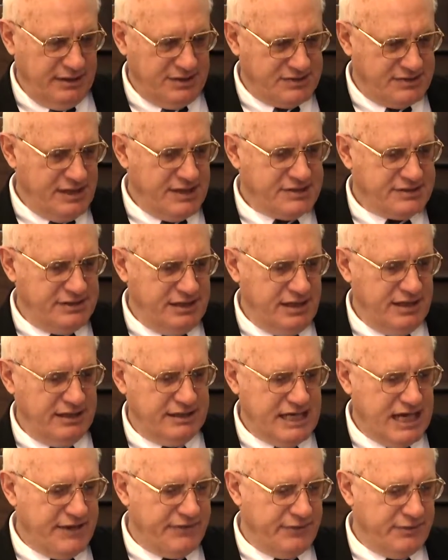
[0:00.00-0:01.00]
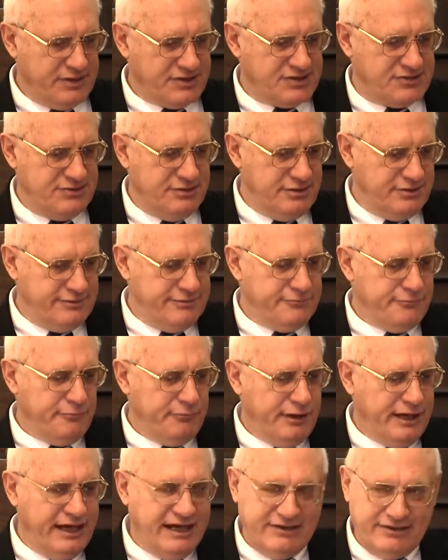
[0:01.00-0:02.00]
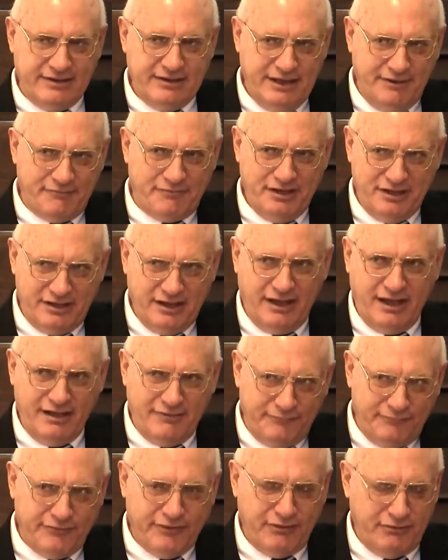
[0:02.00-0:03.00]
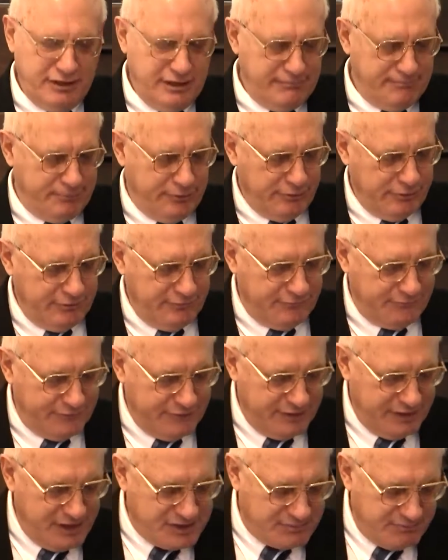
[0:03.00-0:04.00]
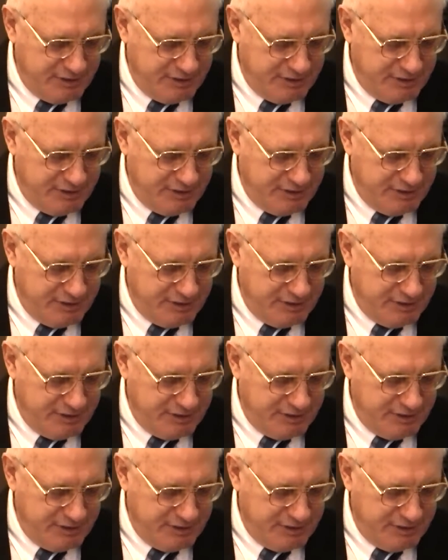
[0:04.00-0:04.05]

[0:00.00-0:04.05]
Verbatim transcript: It says there, gather a certain rate every day, a very important phrase.